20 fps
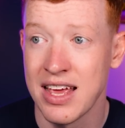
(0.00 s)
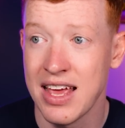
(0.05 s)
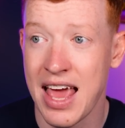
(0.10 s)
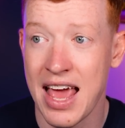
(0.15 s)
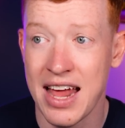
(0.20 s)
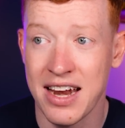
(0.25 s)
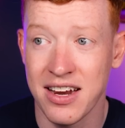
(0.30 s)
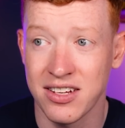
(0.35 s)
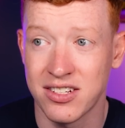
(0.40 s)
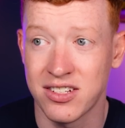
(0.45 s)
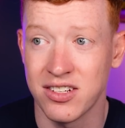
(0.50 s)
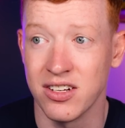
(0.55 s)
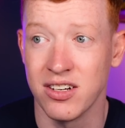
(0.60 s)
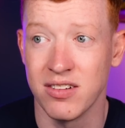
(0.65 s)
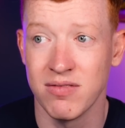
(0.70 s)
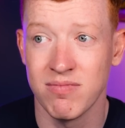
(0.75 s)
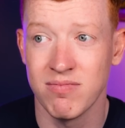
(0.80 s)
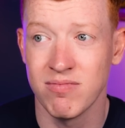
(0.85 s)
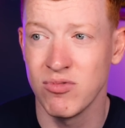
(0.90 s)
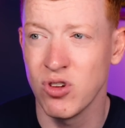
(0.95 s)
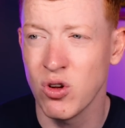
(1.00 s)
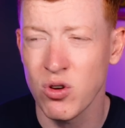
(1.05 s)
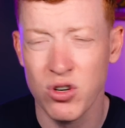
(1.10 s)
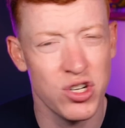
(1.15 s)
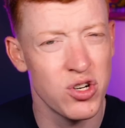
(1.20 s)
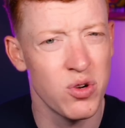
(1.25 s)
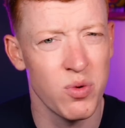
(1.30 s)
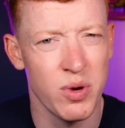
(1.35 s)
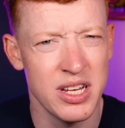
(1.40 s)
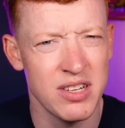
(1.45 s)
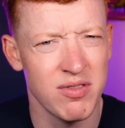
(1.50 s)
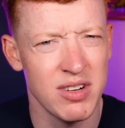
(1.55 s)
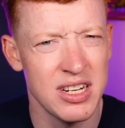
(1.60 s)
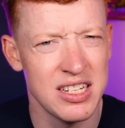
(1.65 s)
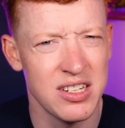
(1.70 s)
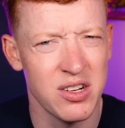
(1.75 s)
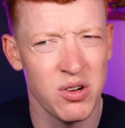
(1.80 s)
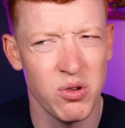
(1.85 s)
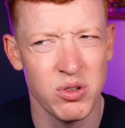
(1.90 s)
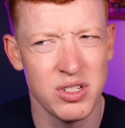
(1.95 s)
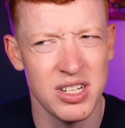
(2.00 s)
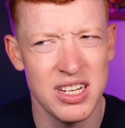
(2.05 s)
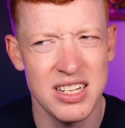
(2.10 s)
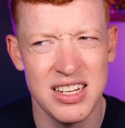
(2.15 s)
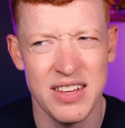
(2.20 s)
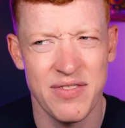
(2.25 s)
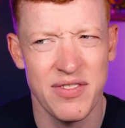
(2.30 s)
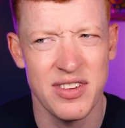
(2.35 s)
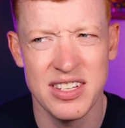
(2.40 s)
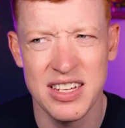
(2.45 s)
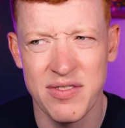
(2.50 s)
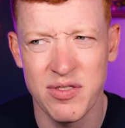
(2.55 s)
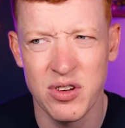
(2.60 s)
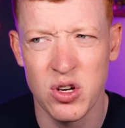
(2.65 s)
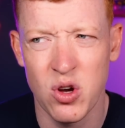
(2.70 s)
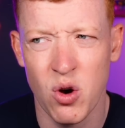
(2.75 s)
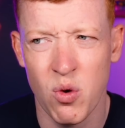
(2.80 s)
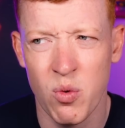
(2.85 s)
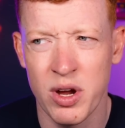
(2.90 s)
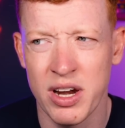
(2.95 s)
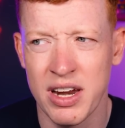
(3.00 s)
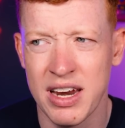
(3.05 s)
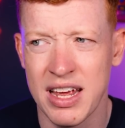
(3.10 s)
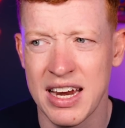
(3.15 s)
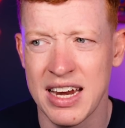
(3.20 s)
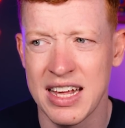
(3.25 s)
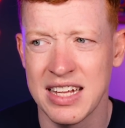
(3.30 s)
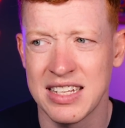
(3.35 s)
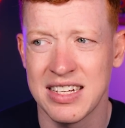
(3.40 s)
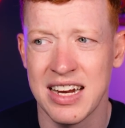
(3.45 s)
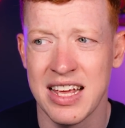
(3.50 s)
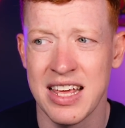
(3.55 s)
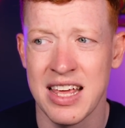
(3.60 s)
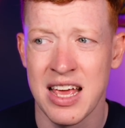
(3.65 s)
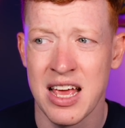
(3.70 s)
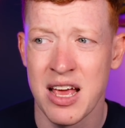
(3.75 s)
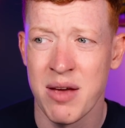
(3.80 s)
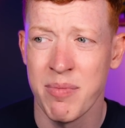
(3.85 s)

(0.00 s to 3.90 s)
Ederson, not sure what his release clause is, if he's even got one in Italy,